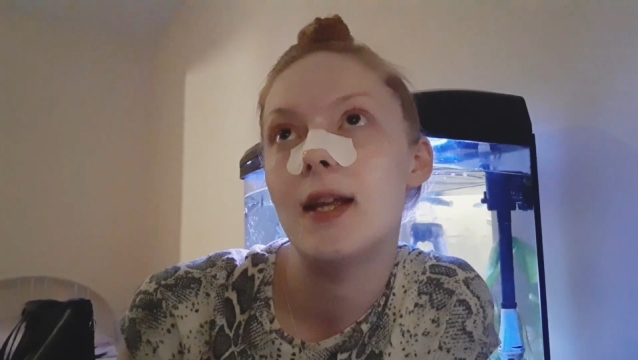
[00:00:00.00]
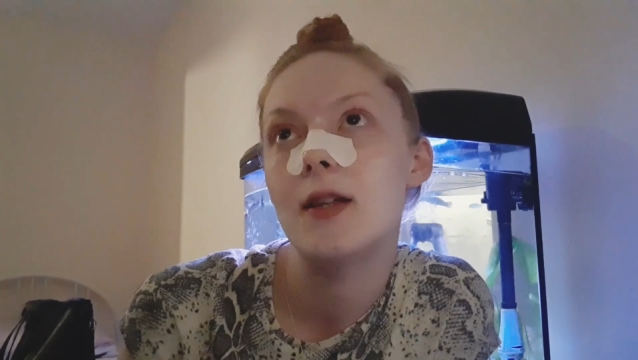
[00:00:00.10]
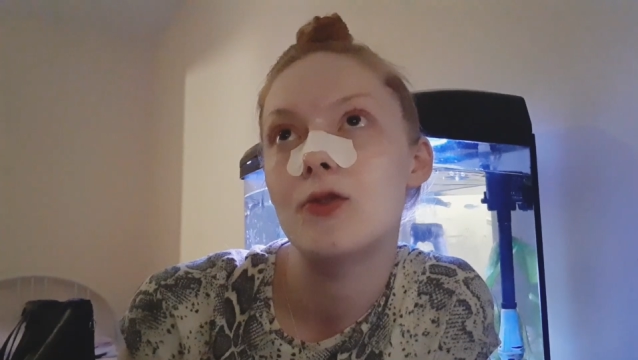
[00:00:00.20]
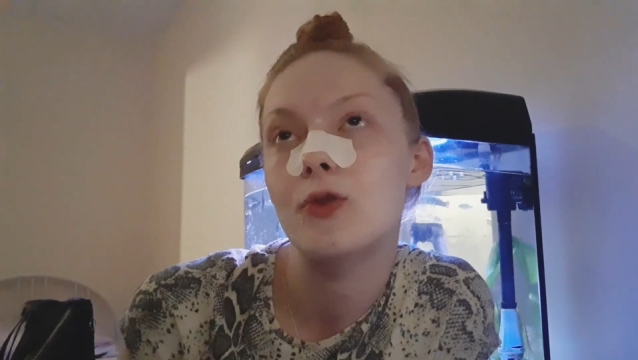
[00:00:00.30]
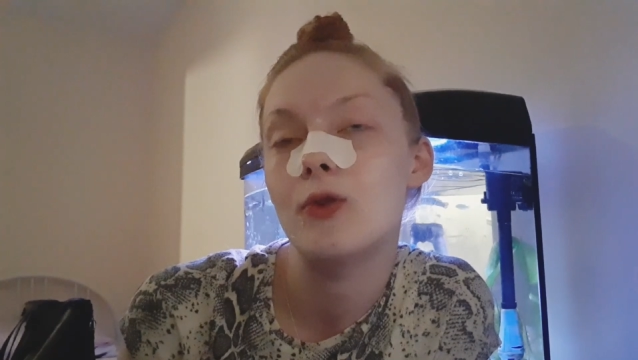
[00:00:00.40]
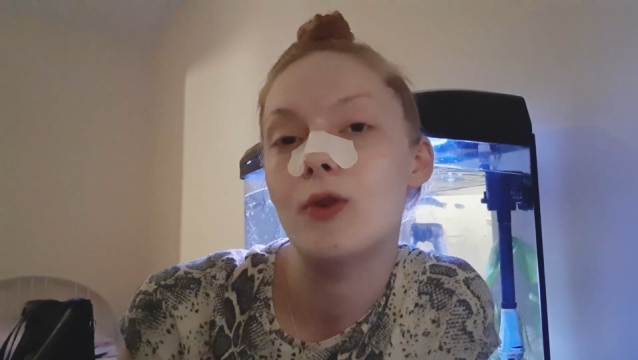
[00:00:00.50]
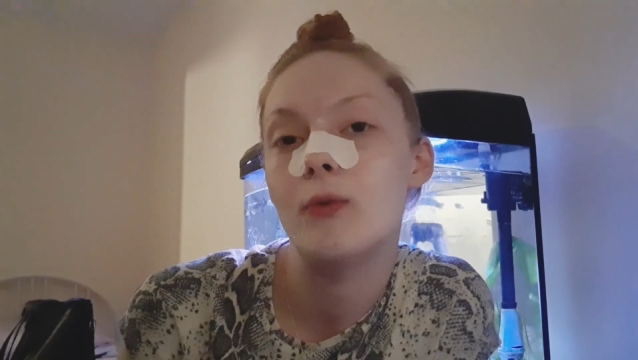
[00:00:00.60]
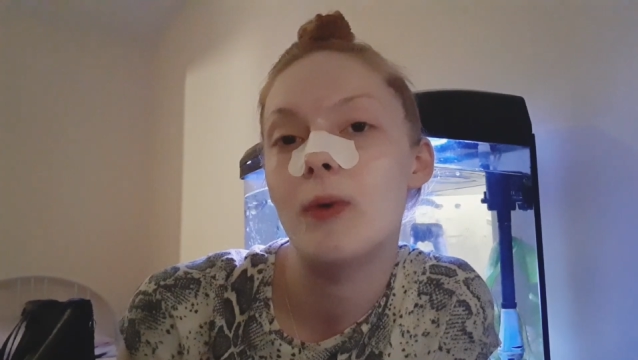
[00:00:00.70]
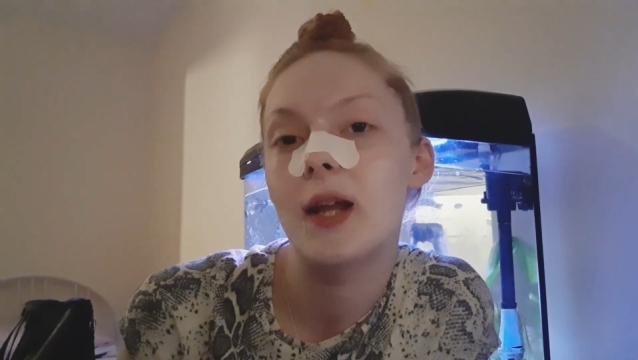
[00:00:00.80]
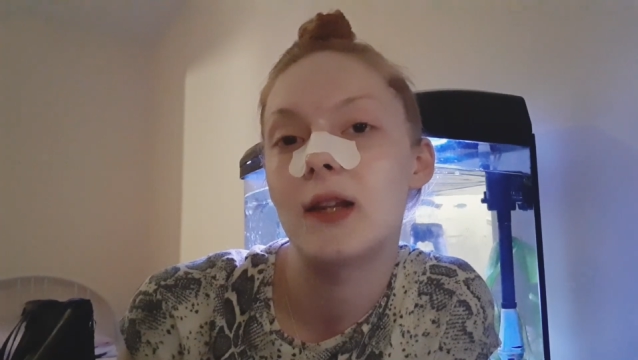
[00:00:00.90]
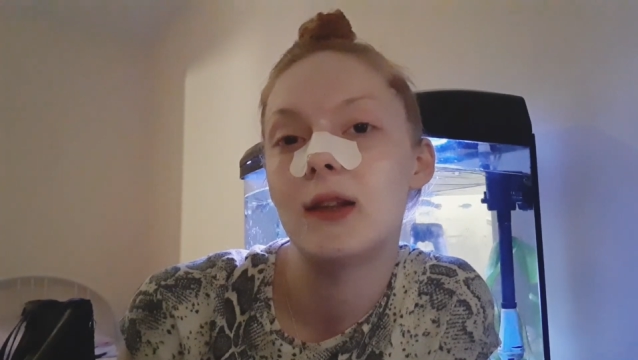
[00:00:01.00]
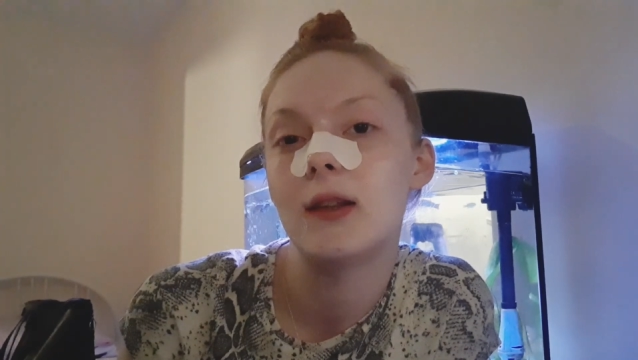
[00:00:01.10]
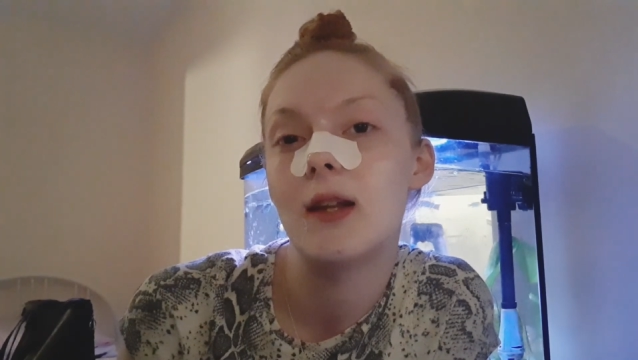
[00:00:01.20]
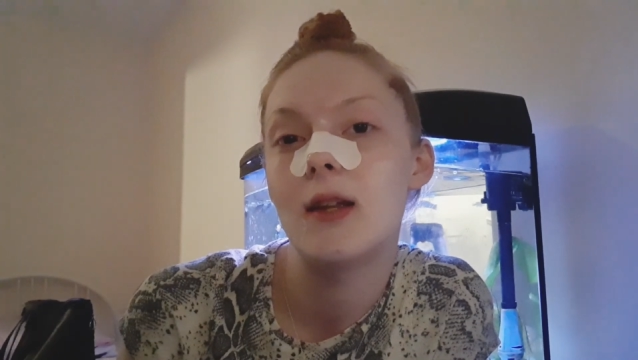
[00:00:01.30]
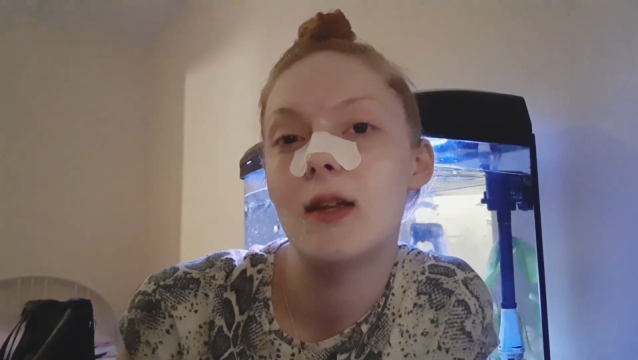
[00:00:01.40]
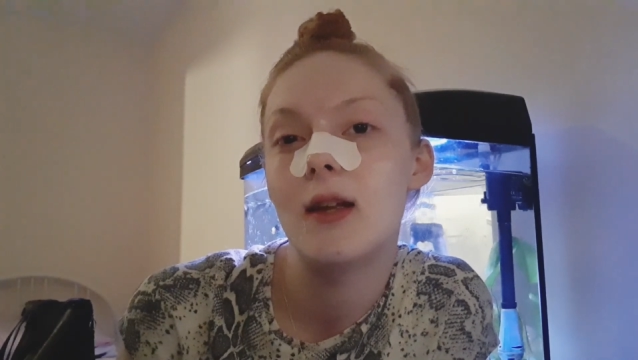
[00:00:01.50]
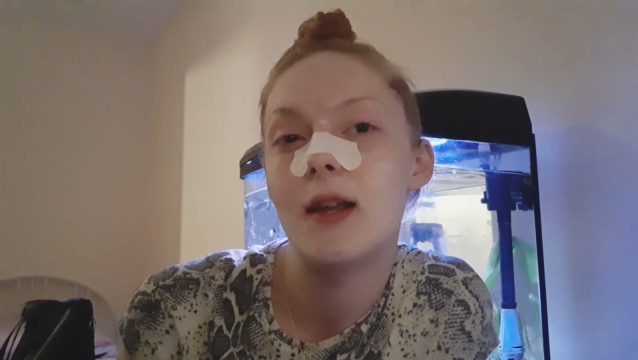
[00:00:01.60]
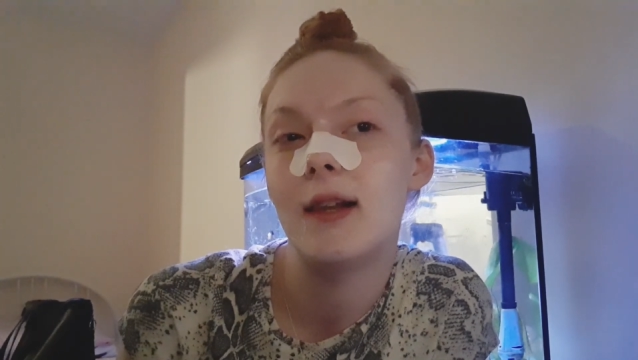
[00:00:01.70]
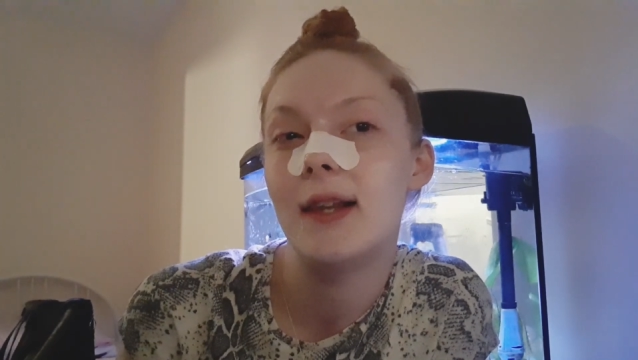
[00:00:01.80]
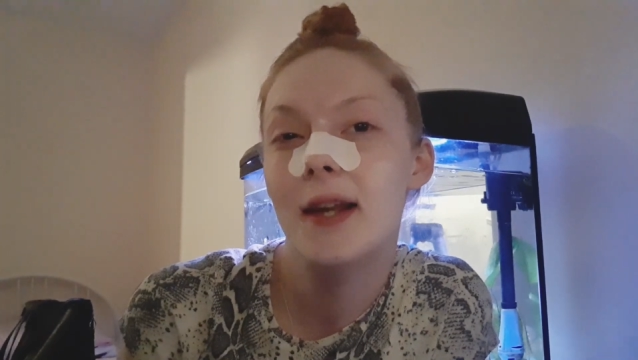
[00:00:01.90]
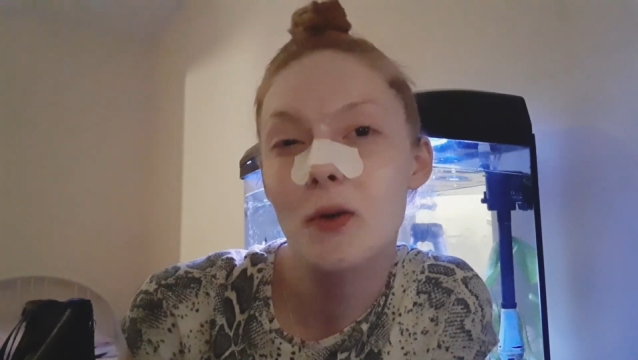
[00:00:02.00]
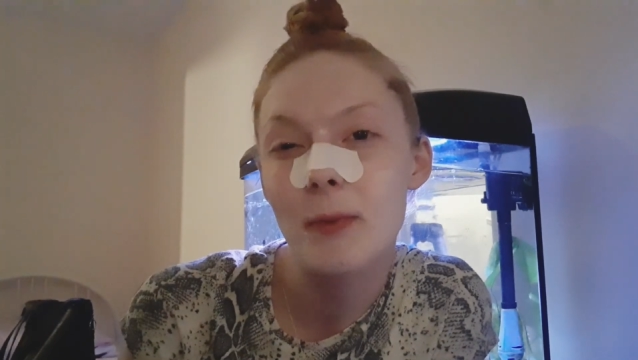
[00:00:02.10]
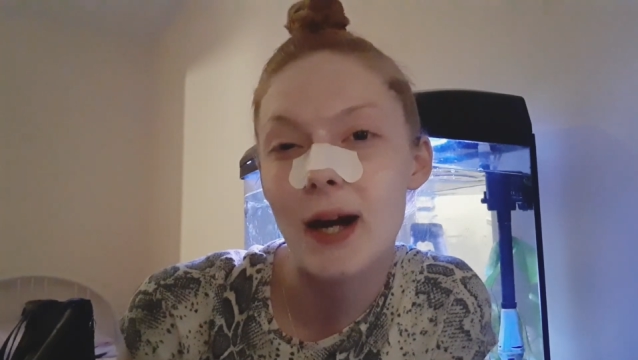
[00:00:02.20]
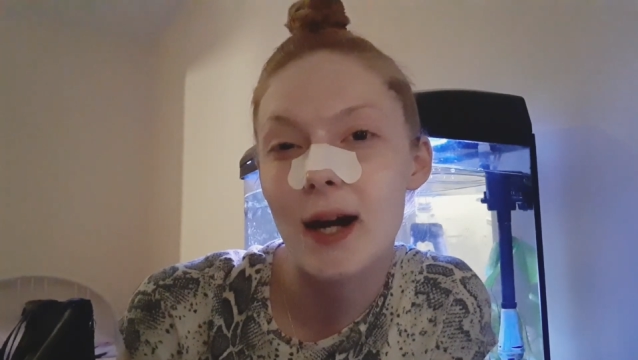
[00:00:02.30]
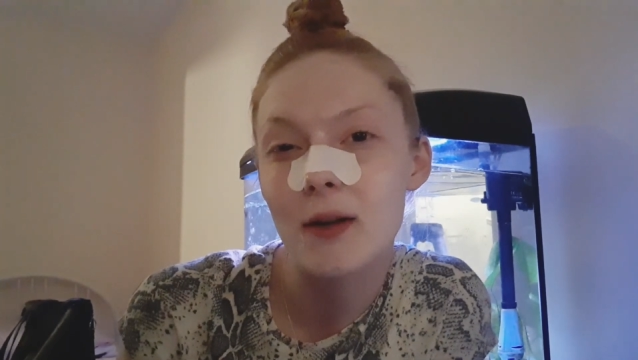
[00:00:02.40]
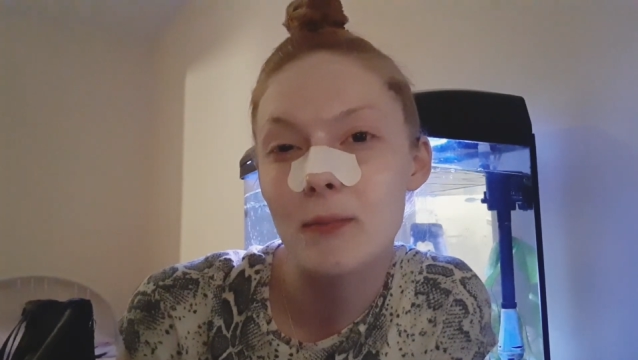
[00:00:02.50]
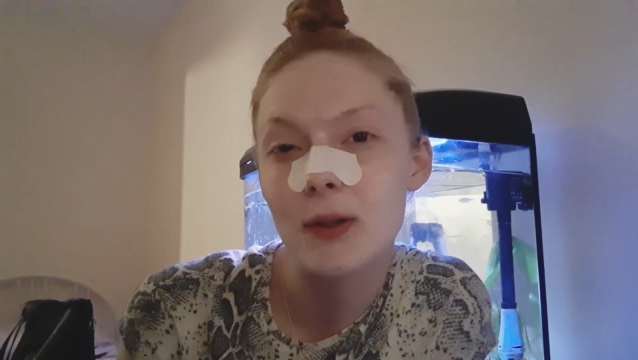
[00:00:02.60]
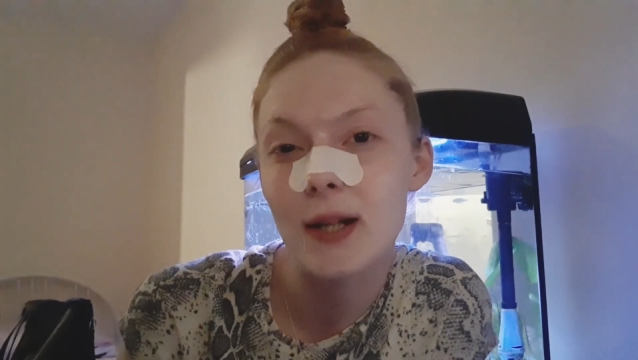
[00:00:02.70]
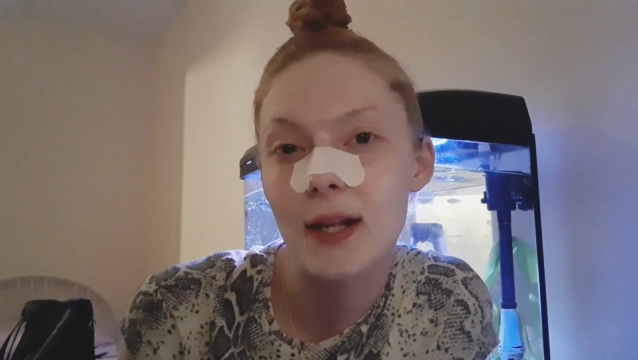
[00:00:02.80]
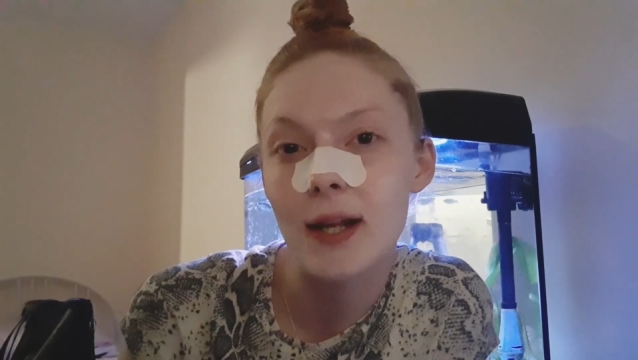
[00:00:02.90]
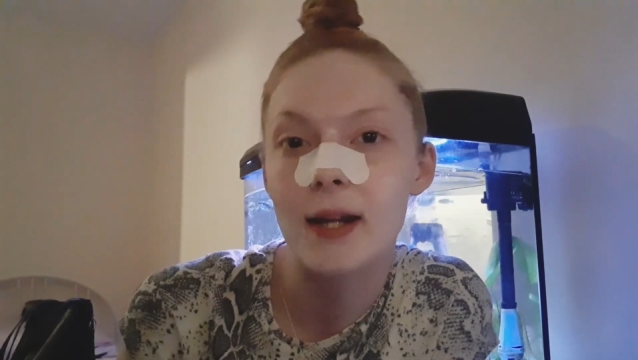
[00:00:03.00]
it sort of went a little bit animal-y